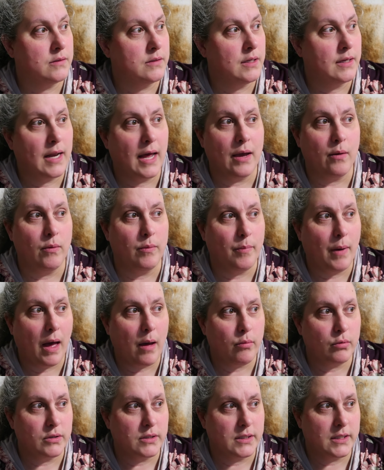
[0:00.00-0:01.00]
today with
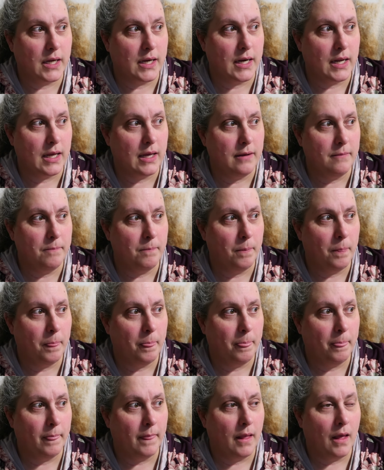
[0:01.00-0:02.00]
Bible study,
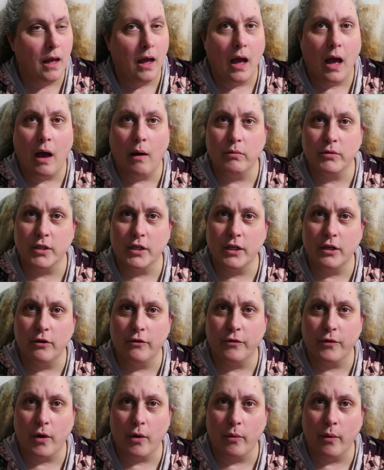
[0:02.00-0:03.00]
I was a
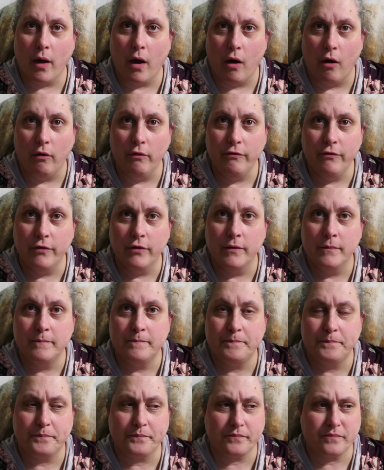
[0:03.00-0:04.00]
little thrown off.
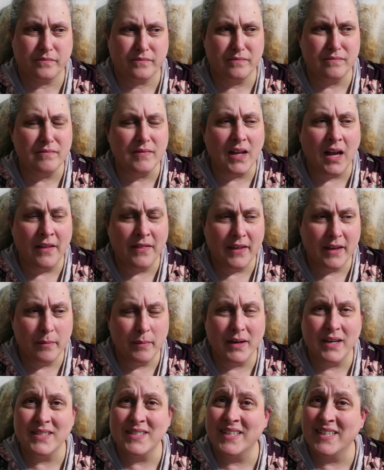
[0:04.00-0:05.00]
I
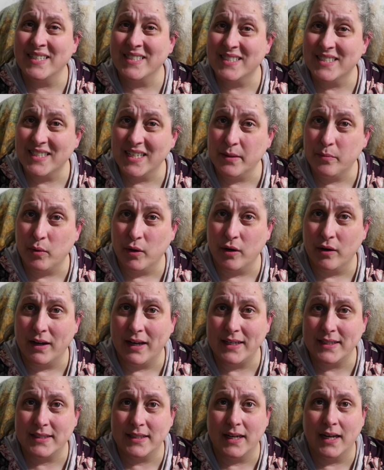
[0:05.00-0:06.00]
think because I didn't sleep well
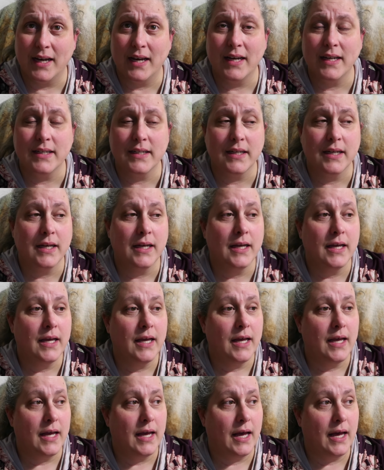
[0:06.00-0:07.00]
last night.
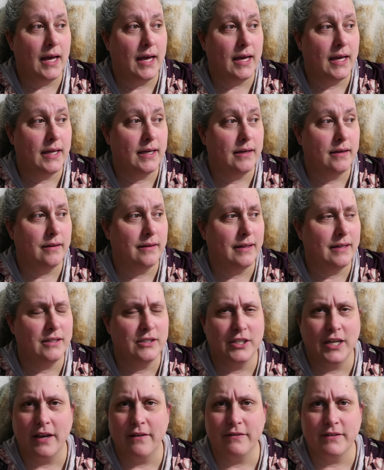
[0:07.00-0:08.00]
And
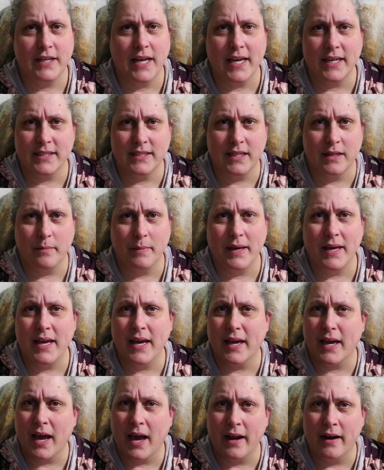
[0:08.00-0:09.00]
then Jeff texting
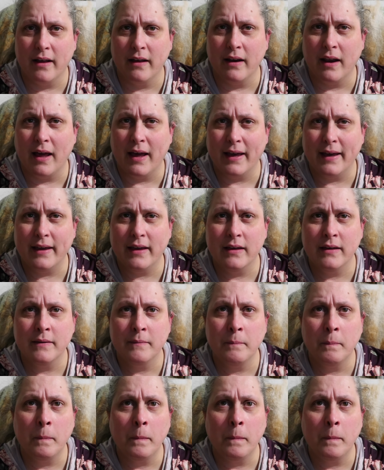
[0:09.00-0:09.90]
me, it kind of like,